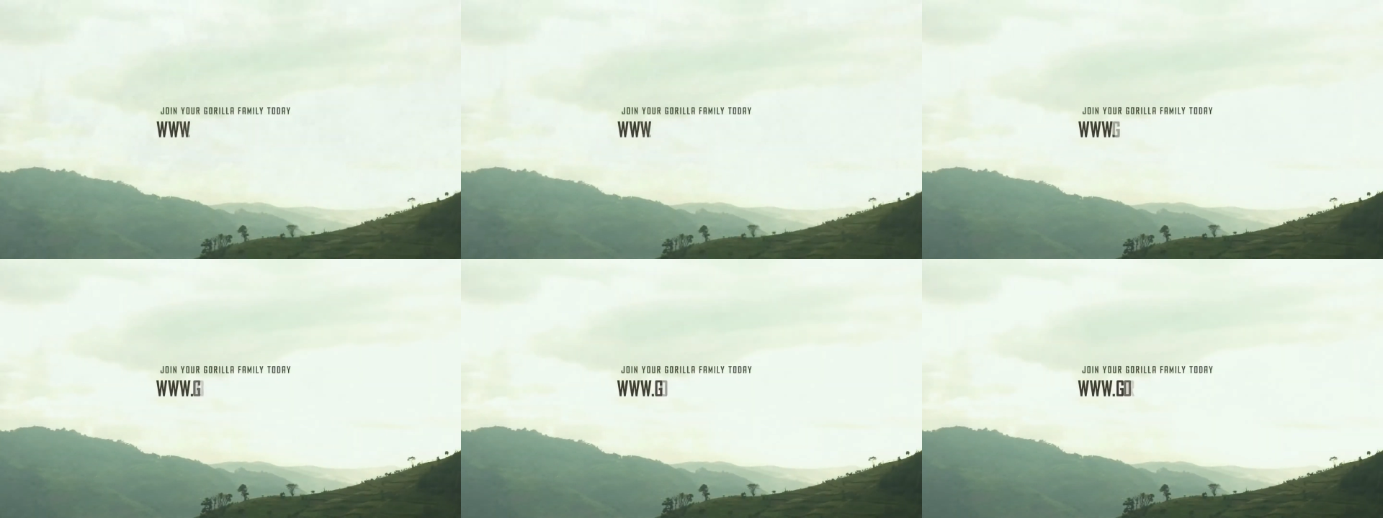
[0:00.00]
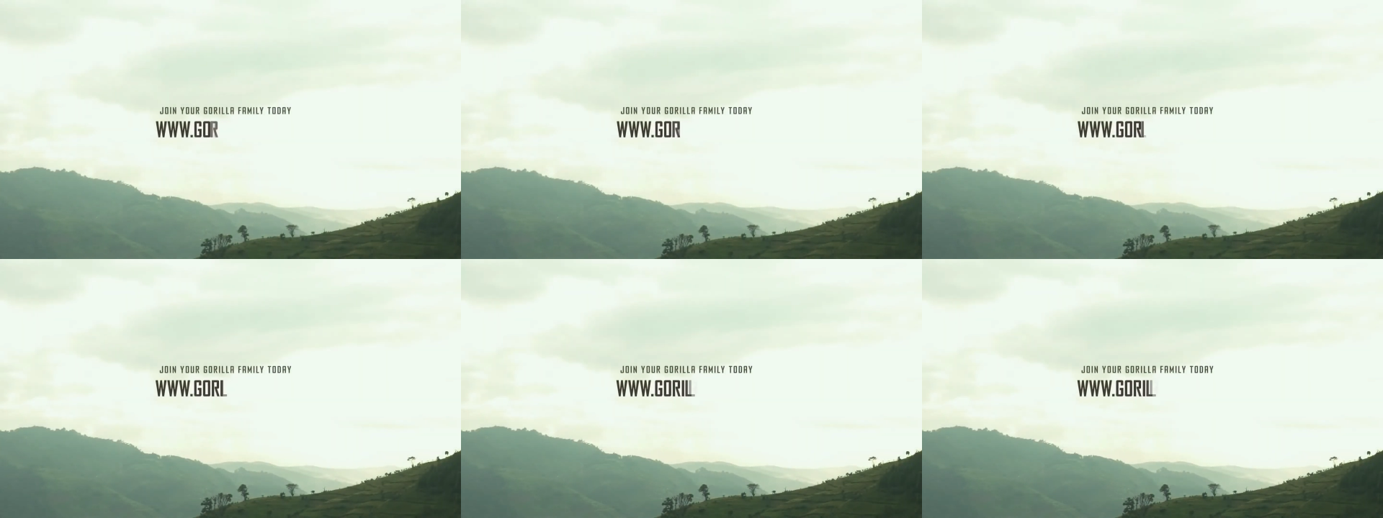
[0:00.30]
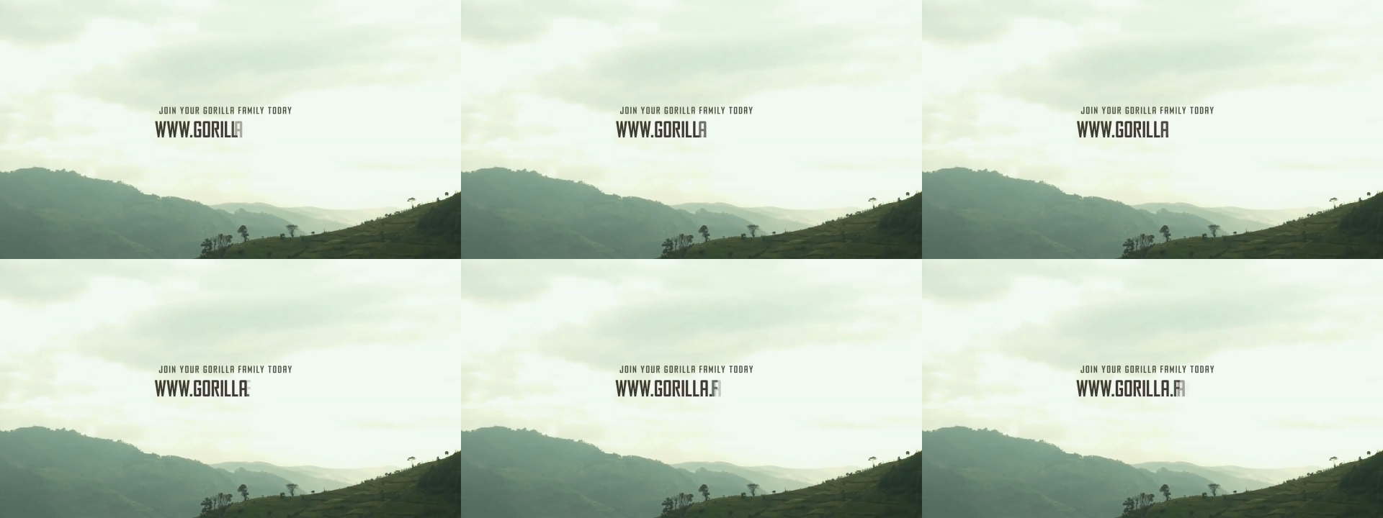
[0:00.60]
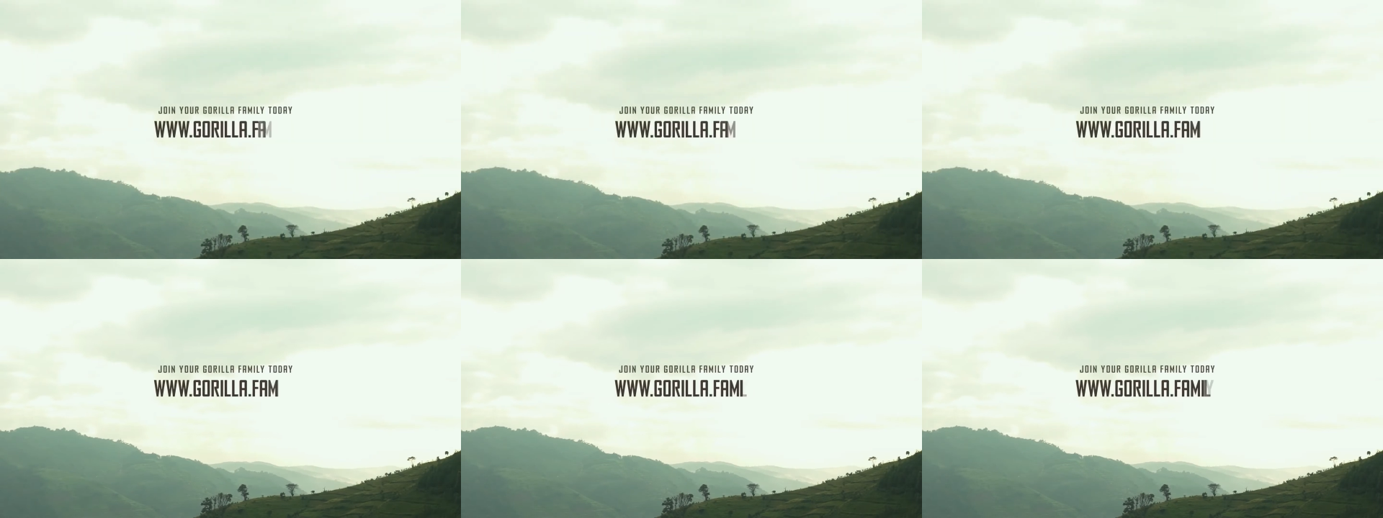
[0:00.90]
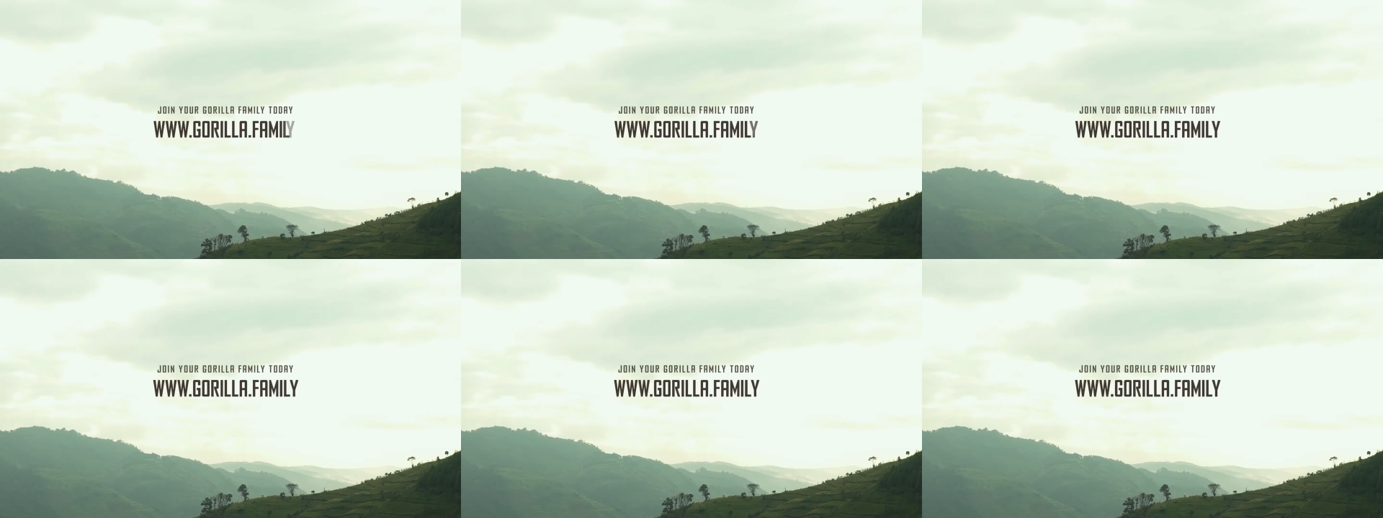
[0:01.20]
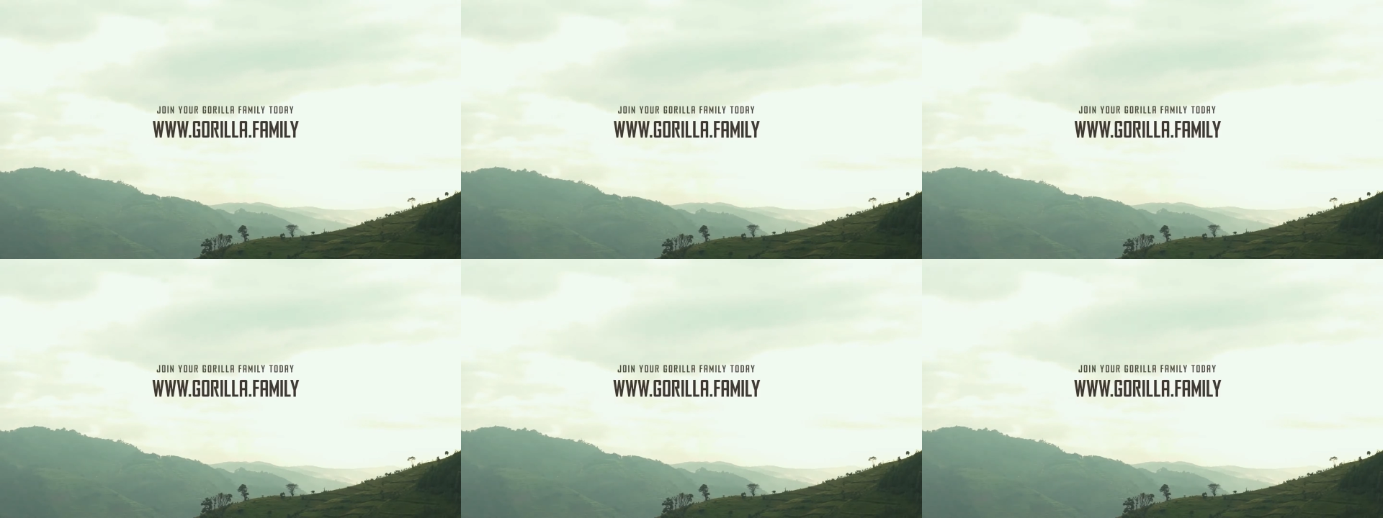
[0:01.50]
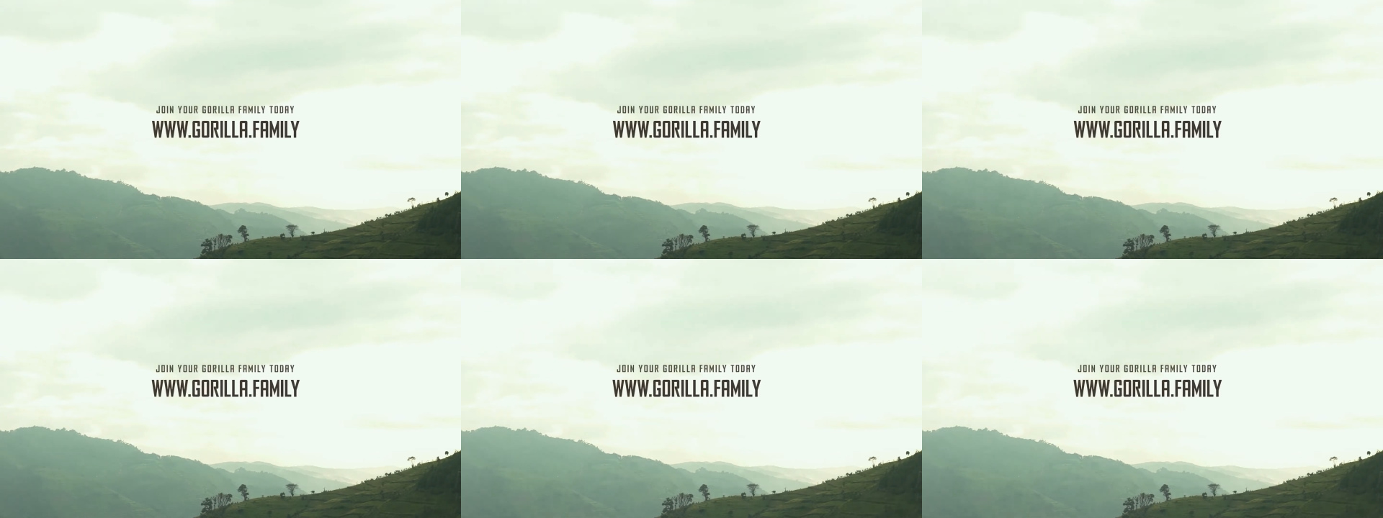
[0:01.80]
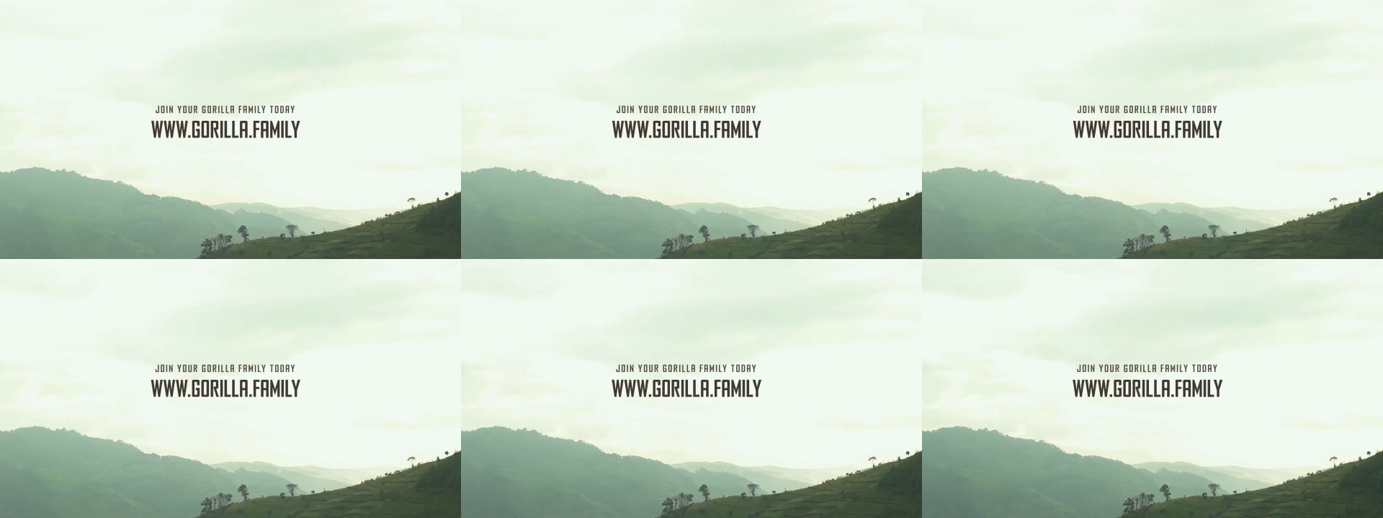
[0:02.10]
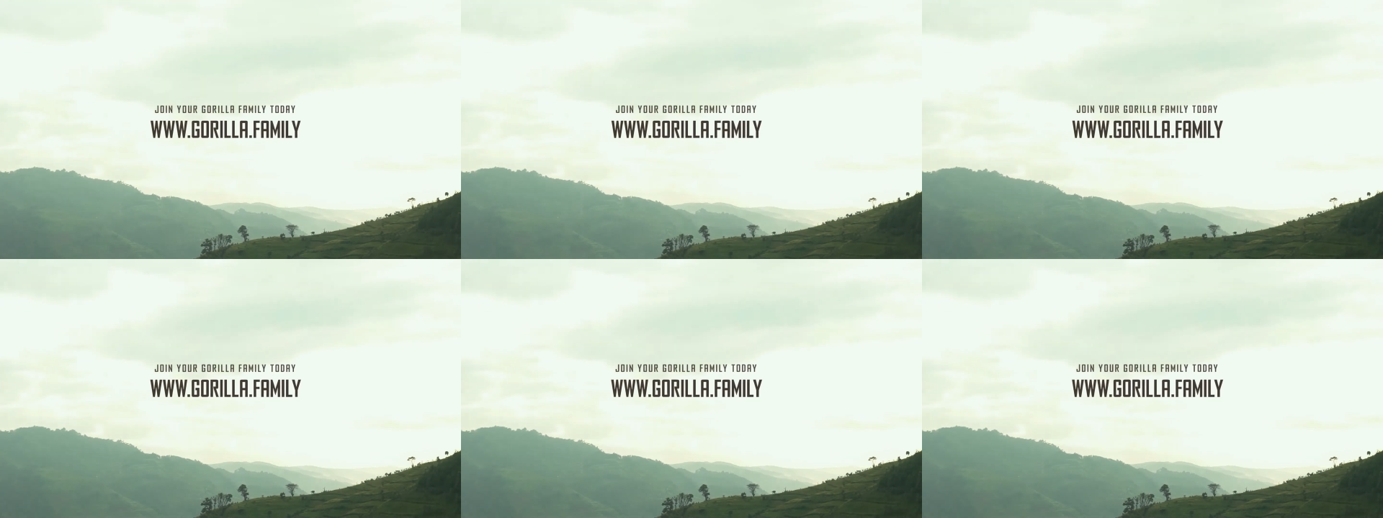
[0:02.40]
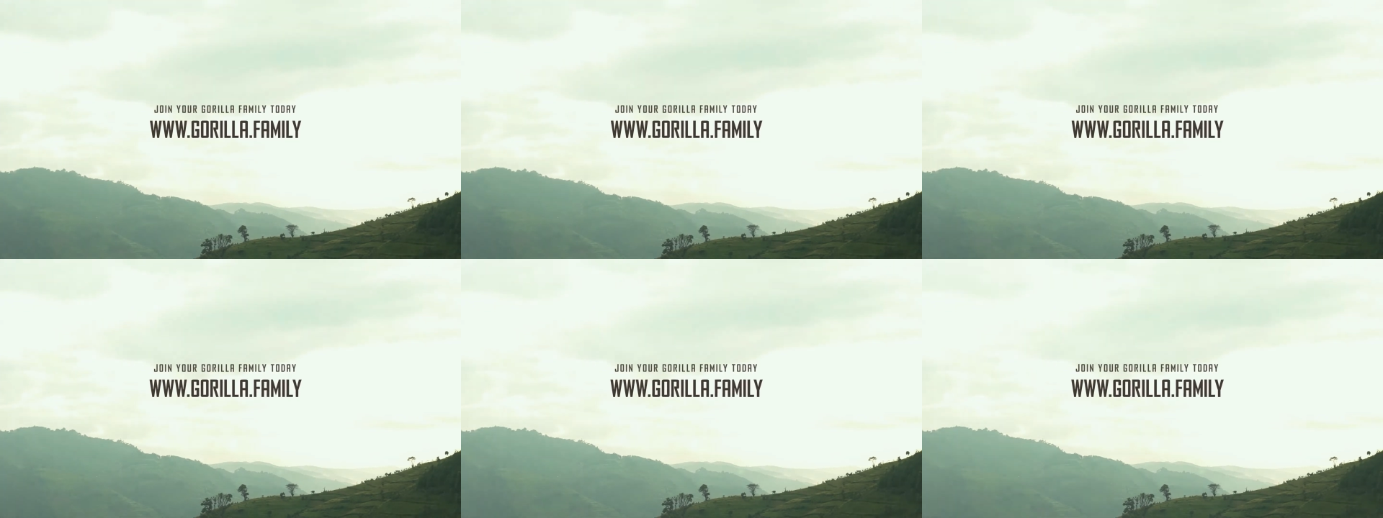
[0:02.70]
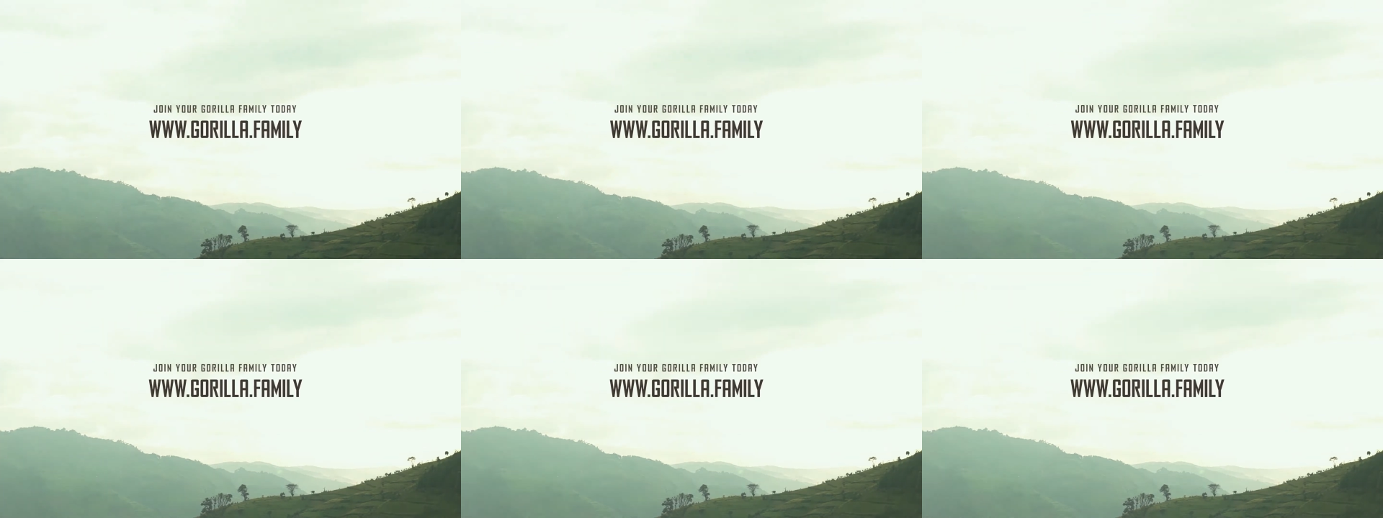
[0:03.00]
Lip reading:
No face is visible, so there are no lips to read.